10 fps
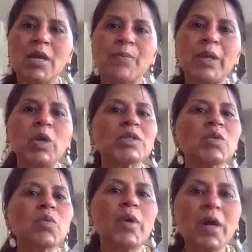because the
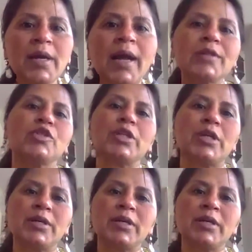work
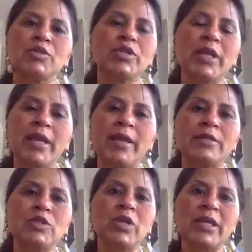culture today
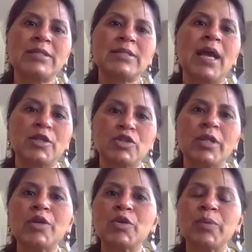is is such
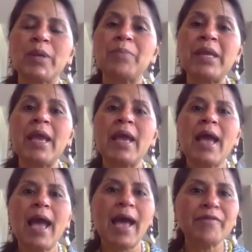that you will be
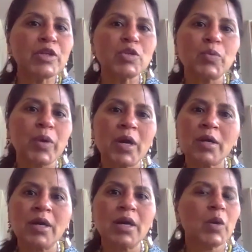having to
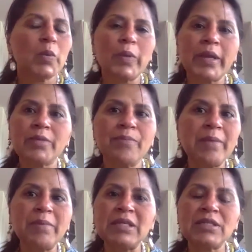work with
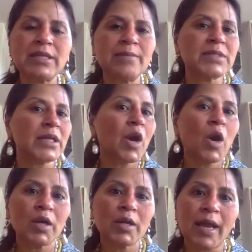maybe teams that are
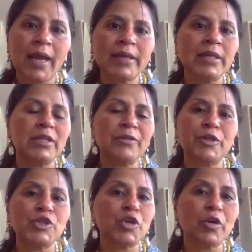online in
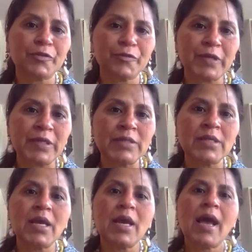different geographies
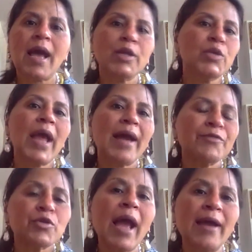and you'll have
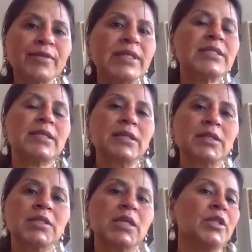to have these
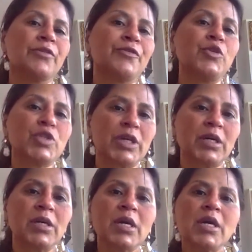skills in the future
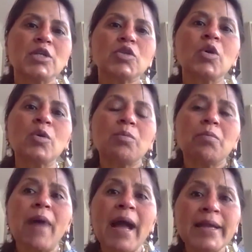so
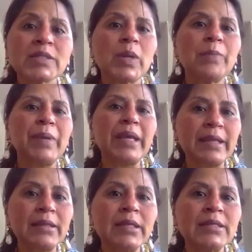might as well
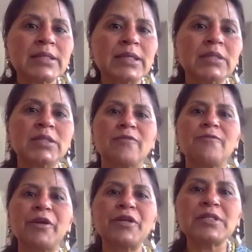begin these skills in a
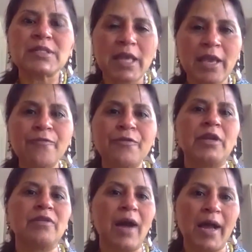very safe
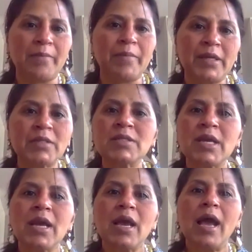environment
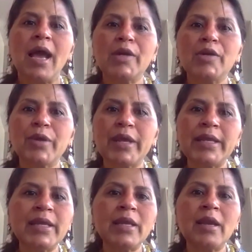and
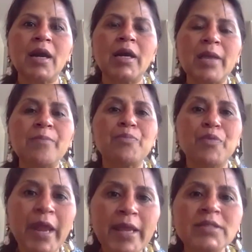really
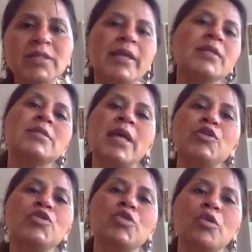embrace things that
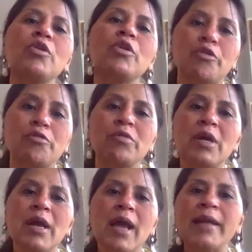you don't know
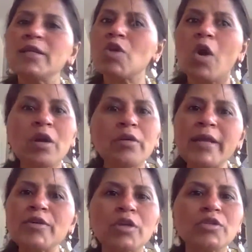and it's all
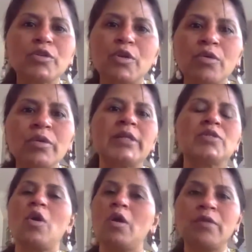right not to know it's
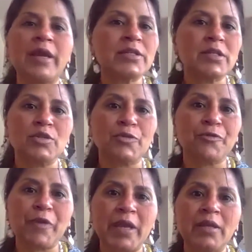all right to
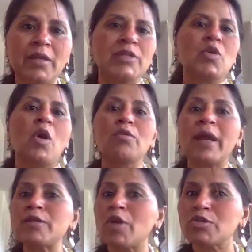fail it's all
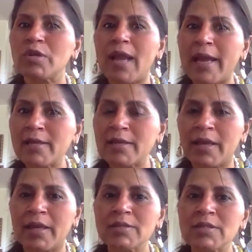right not to like
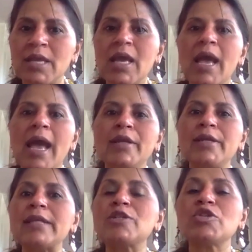things and
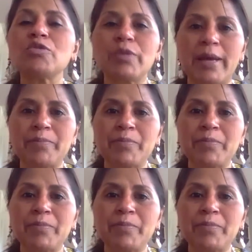yet do them